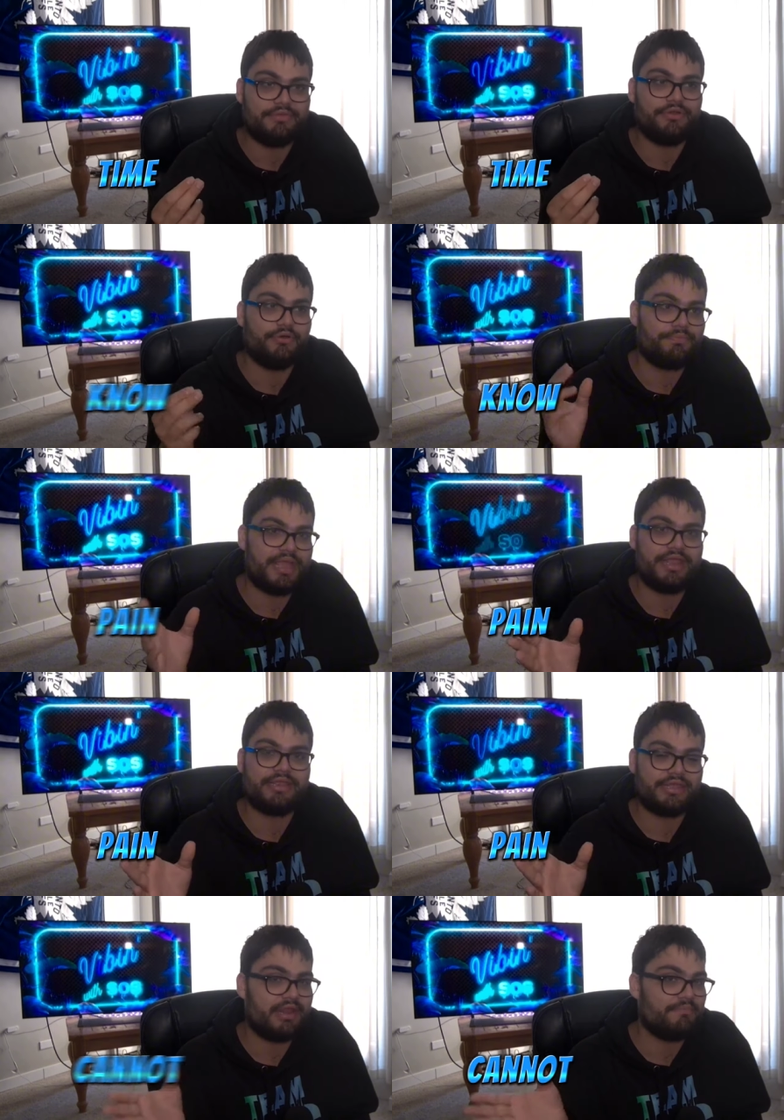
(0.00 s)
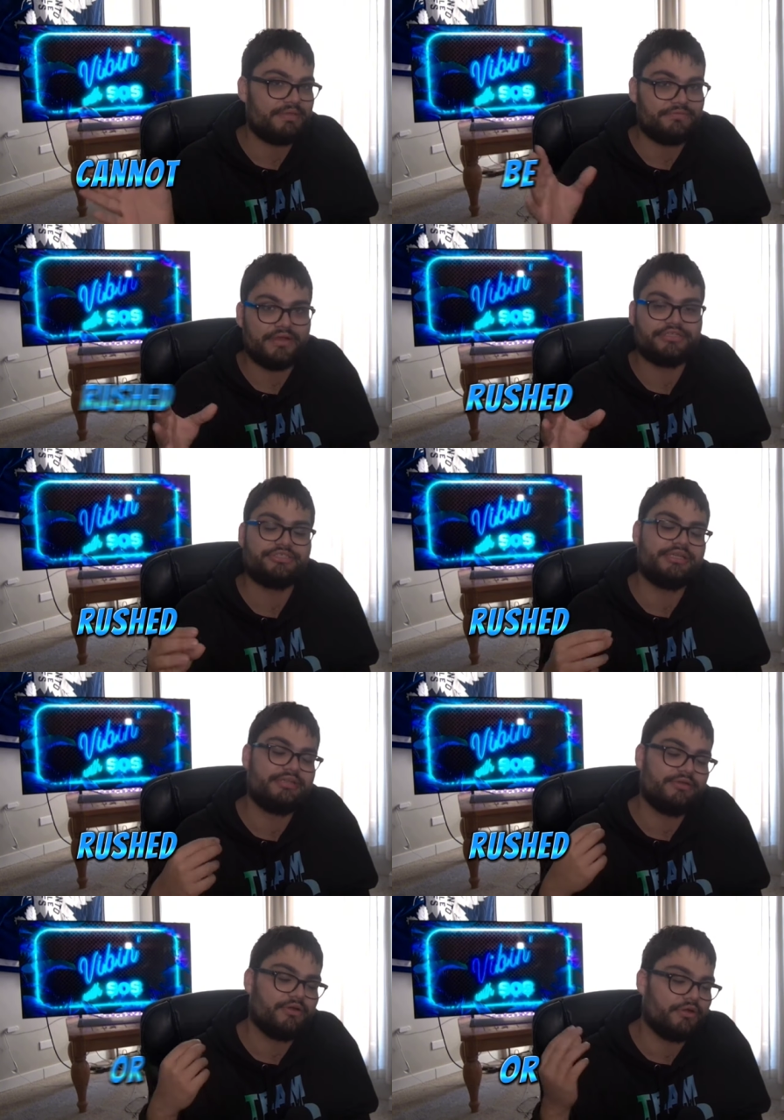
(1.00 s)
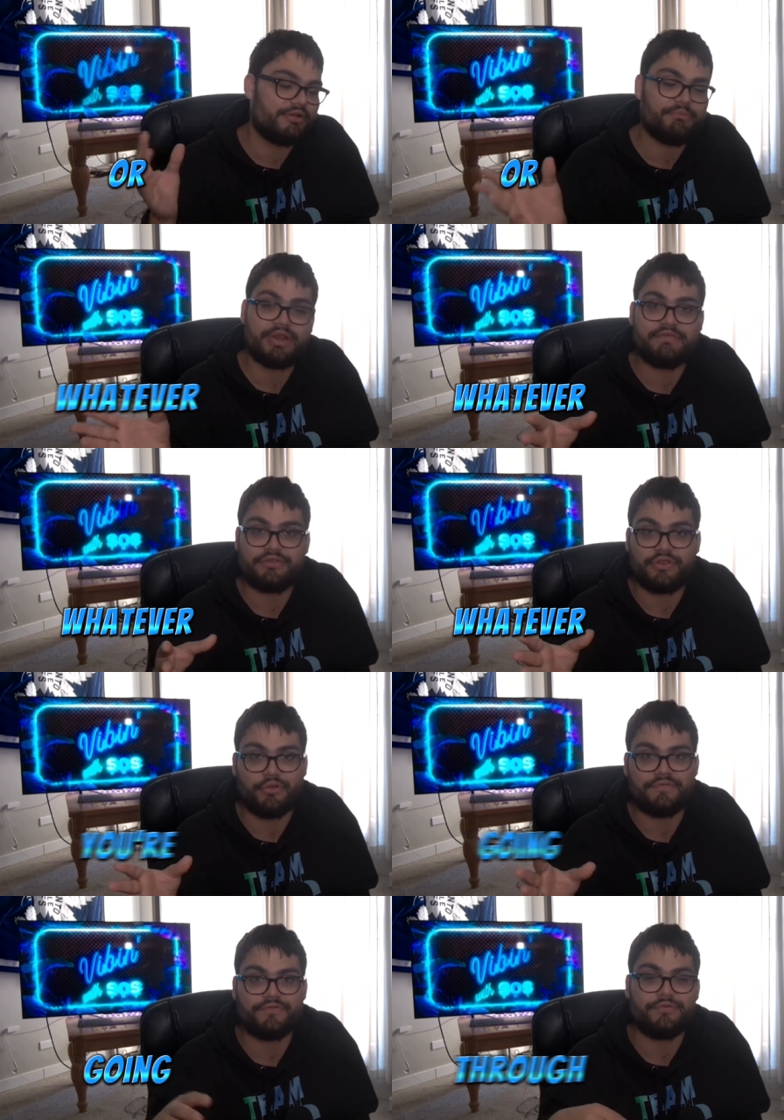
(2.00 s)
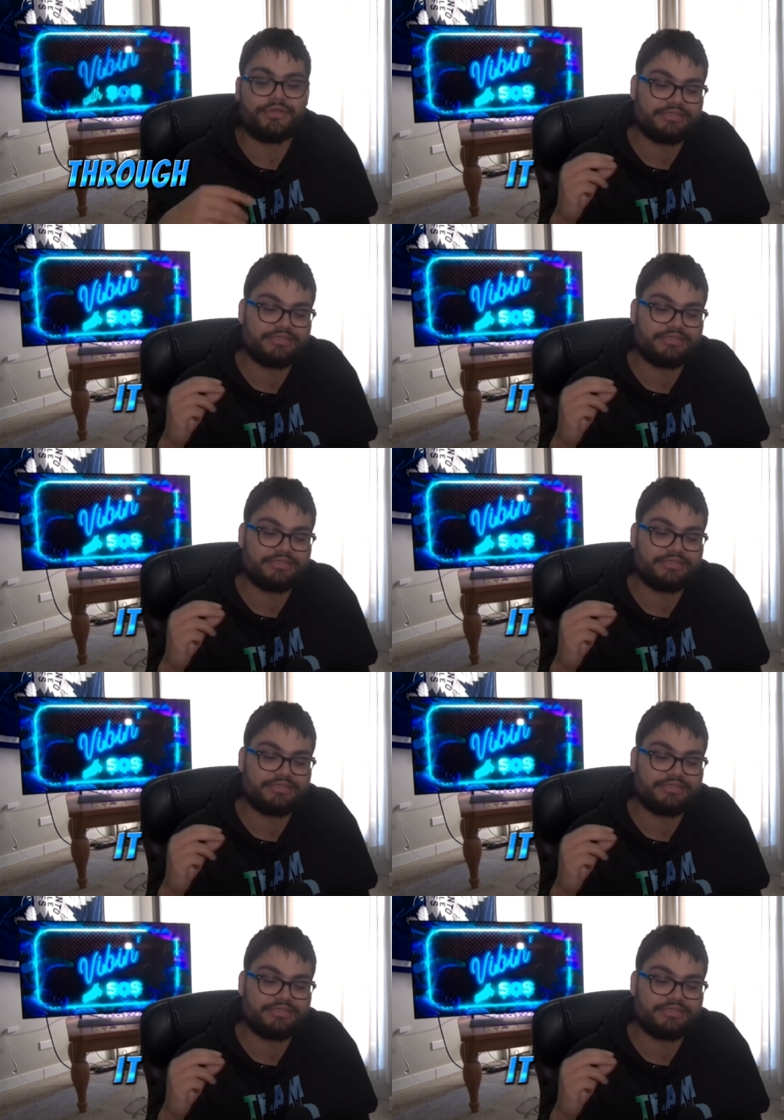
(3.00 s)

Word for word: You know, pain cannot be rushed or whatever you're going through.